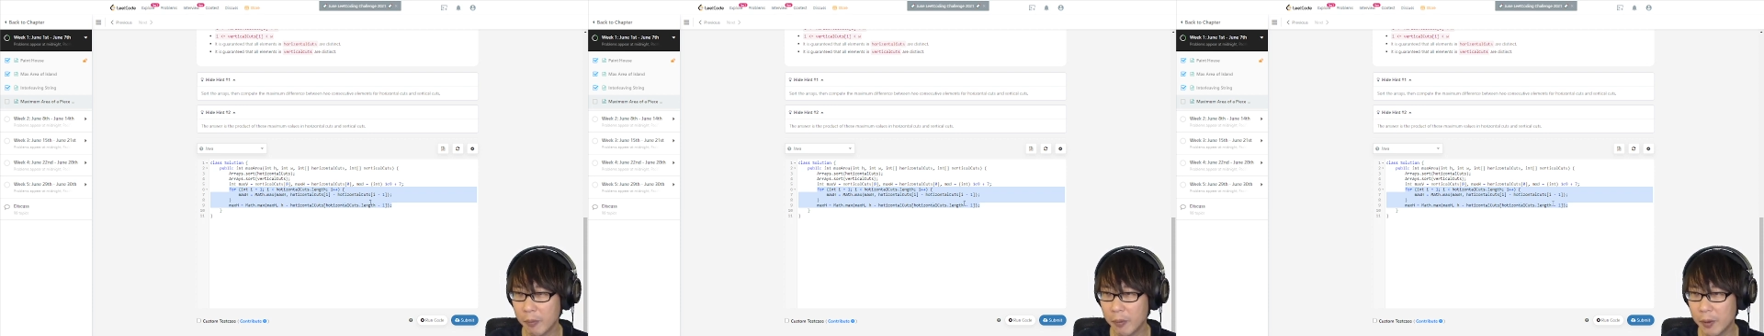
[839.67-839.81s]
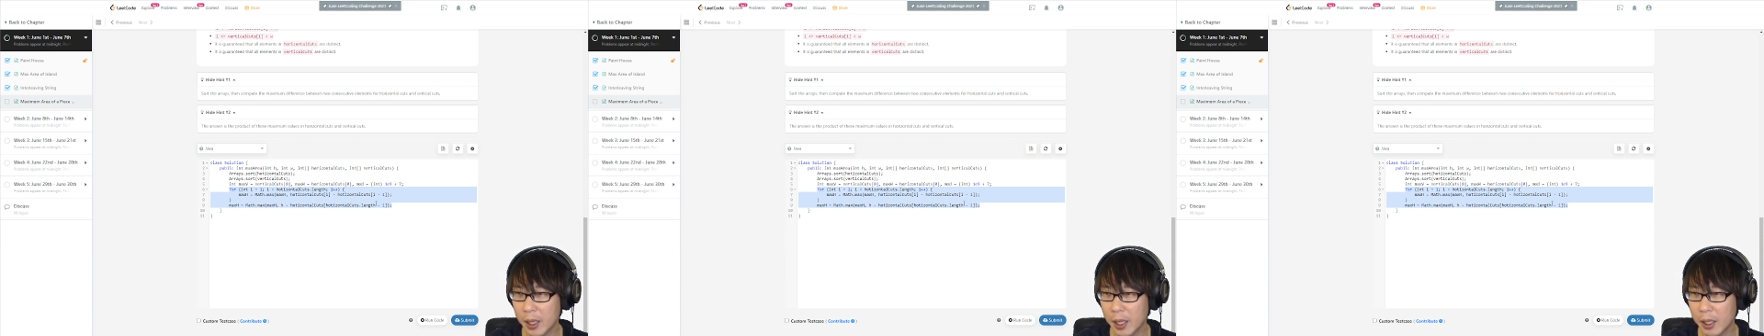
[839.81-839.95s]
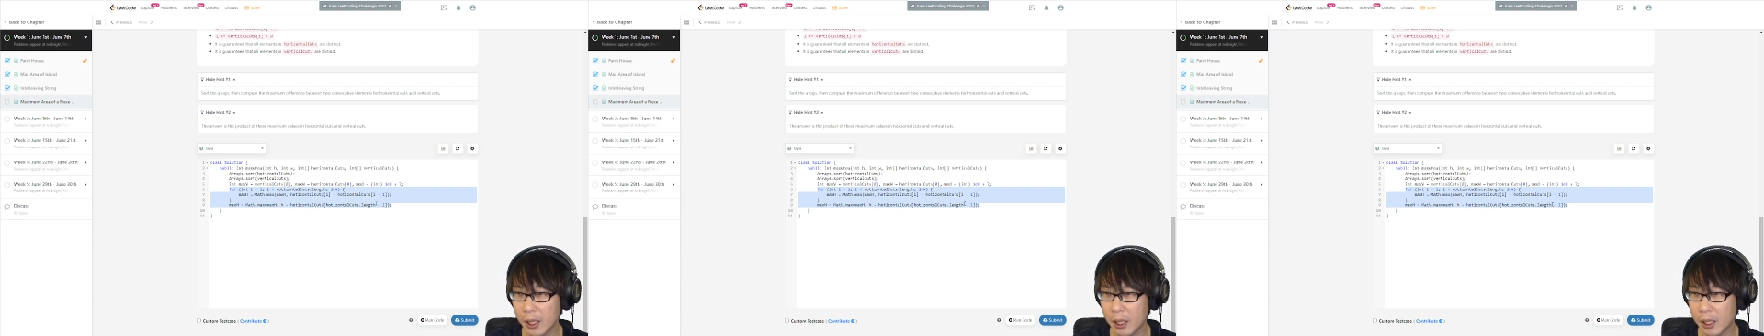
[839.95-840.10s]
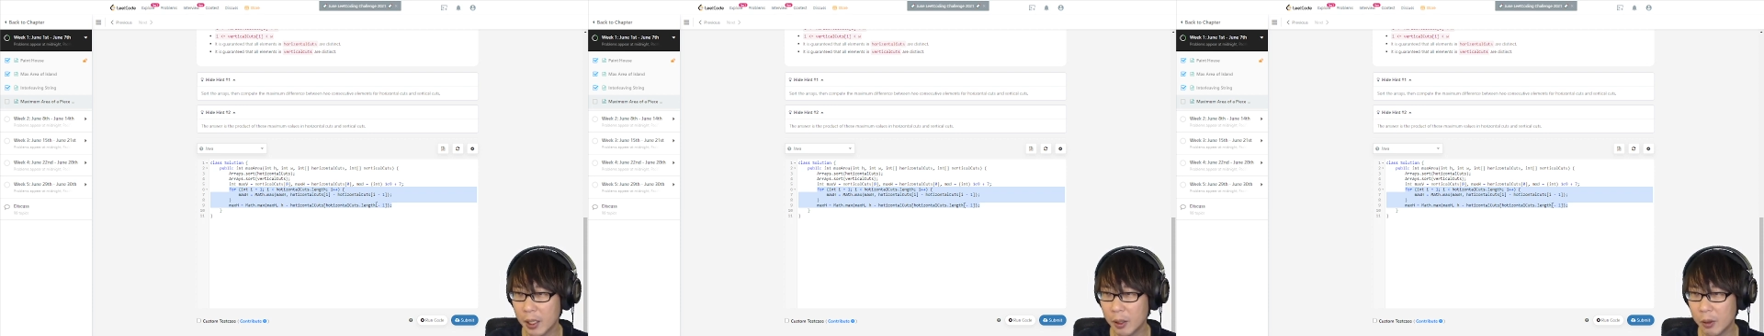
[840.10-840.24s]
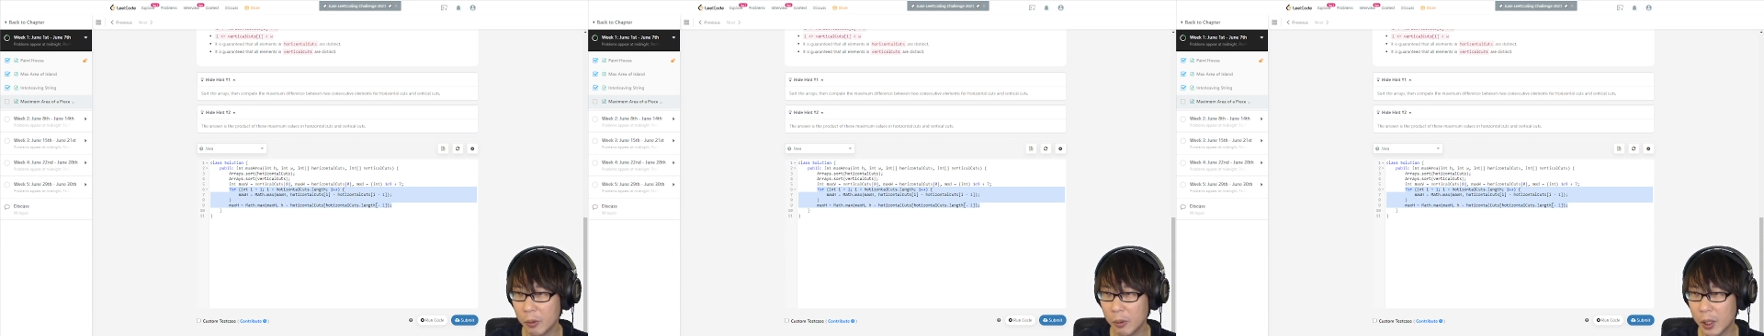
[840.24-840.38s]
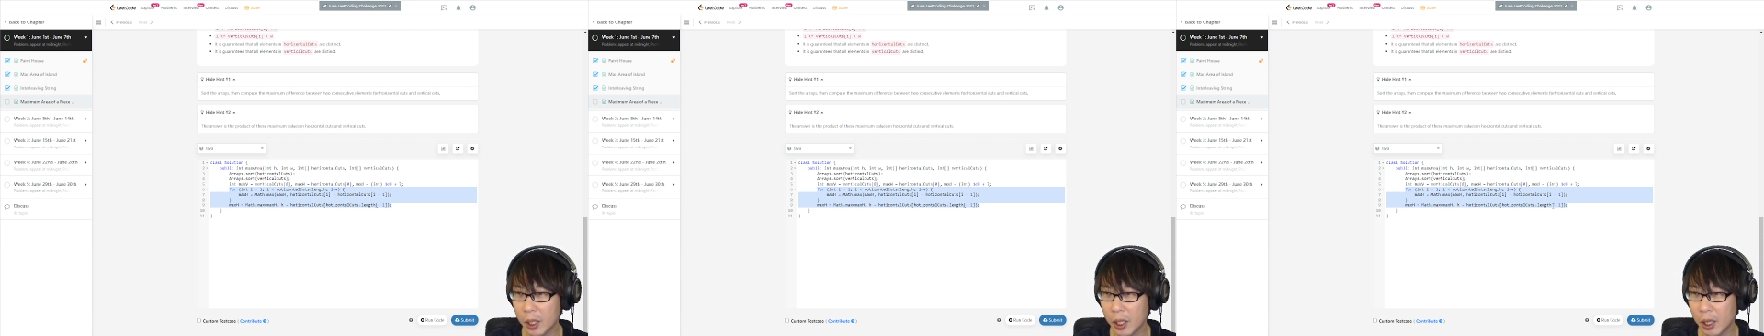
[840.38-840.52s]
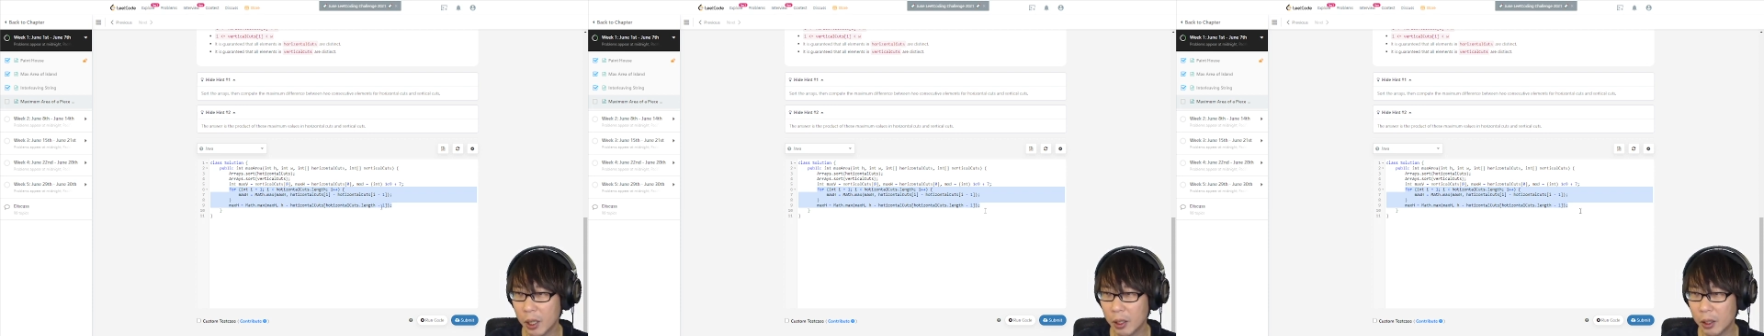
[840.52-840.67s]
thing
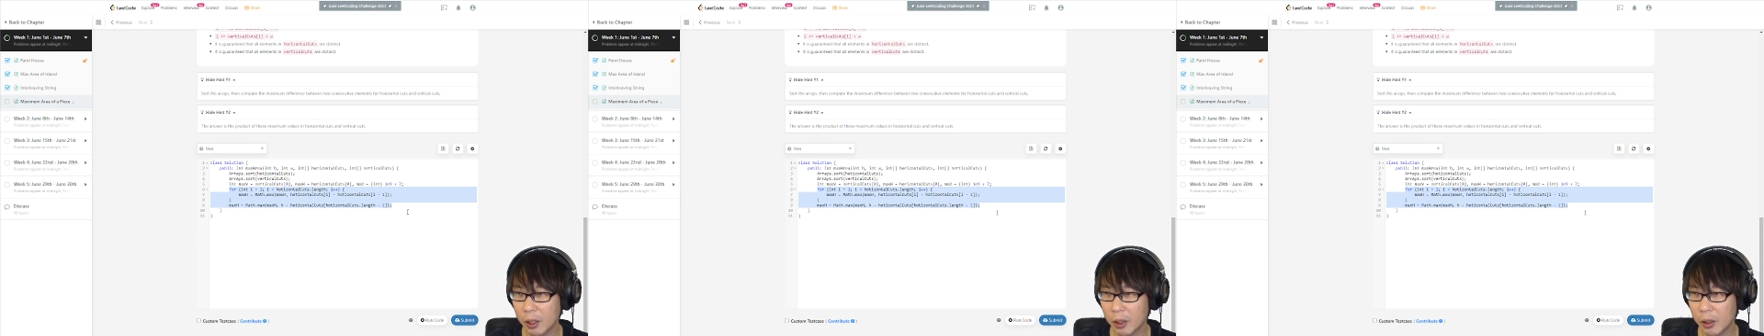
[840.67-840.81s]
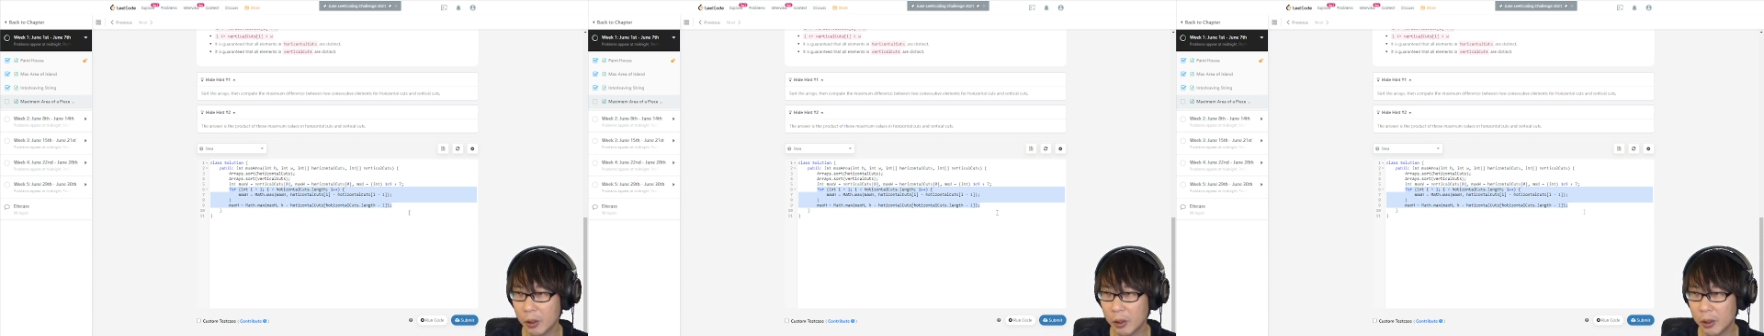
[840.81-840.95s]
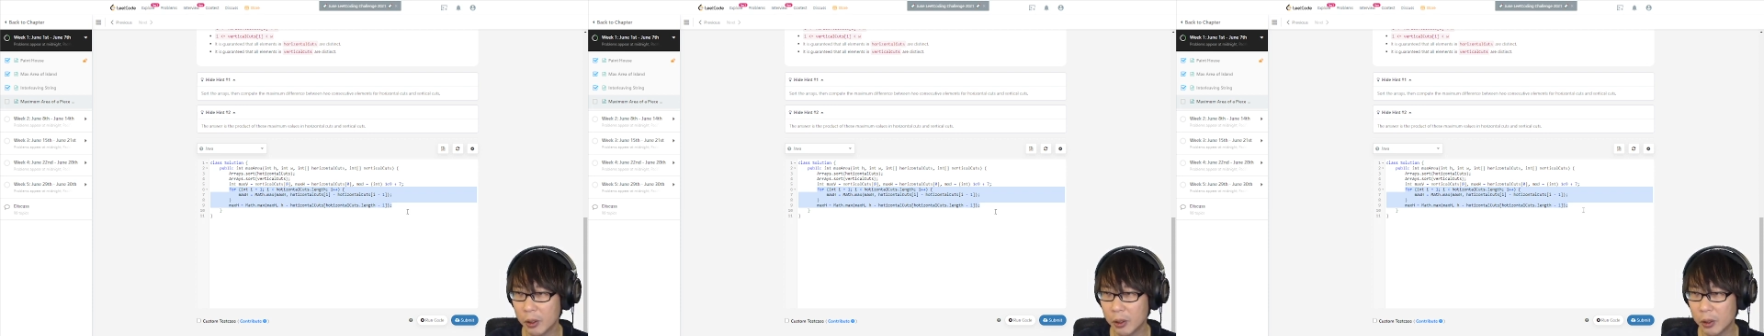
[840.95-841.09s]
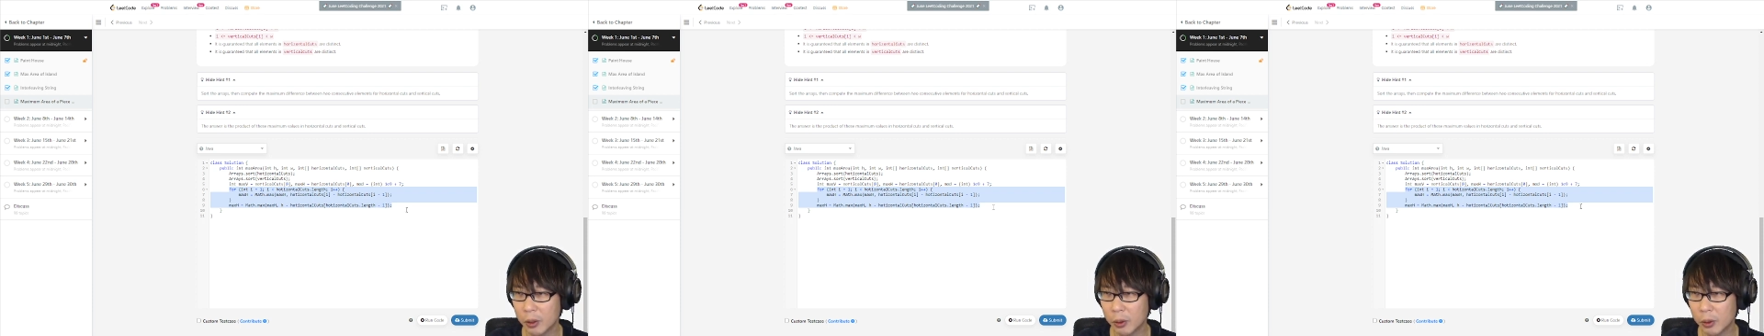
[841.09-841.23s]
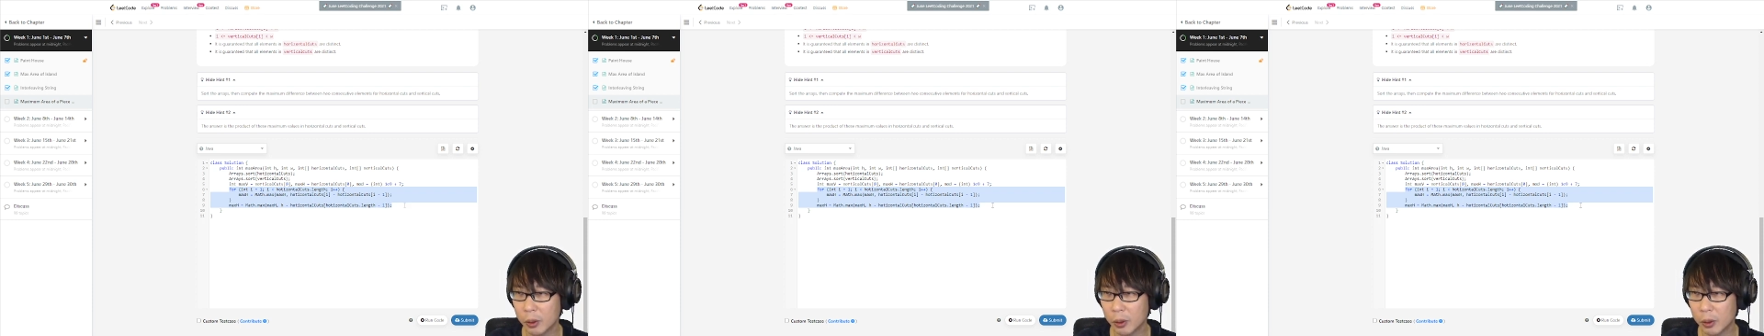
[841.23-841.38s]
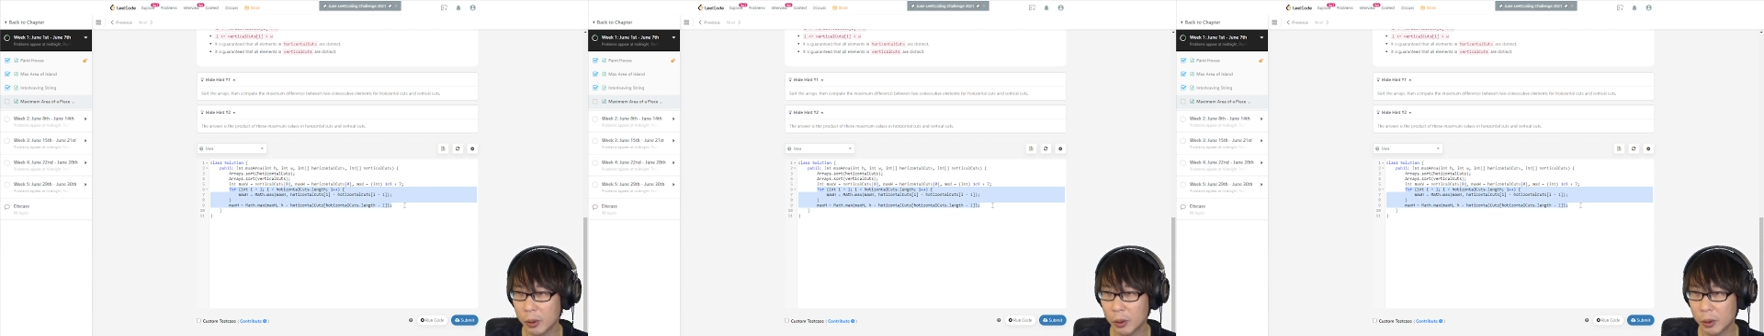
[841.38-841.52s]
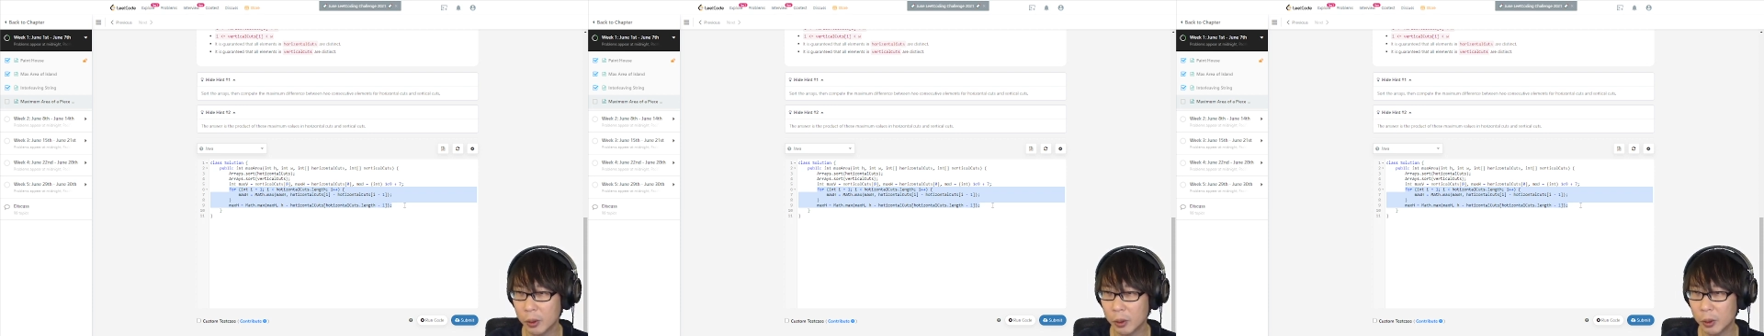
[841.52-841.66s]
we are going to
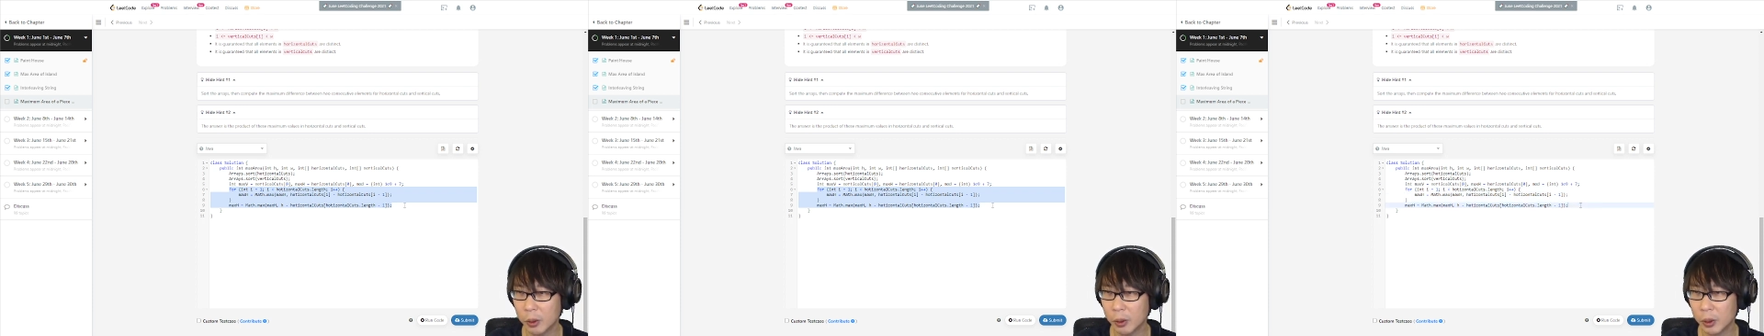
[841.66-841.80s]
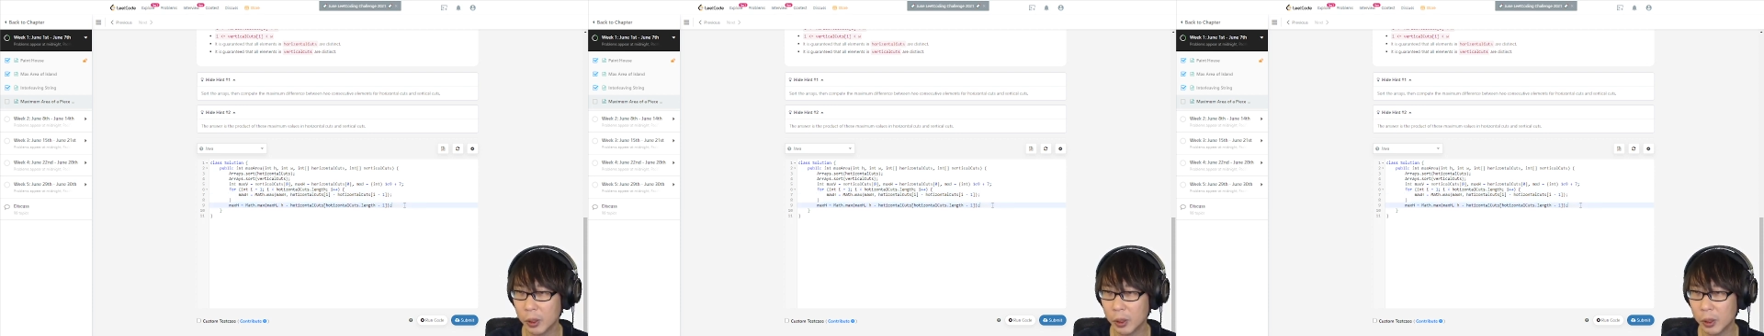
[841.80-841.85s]
do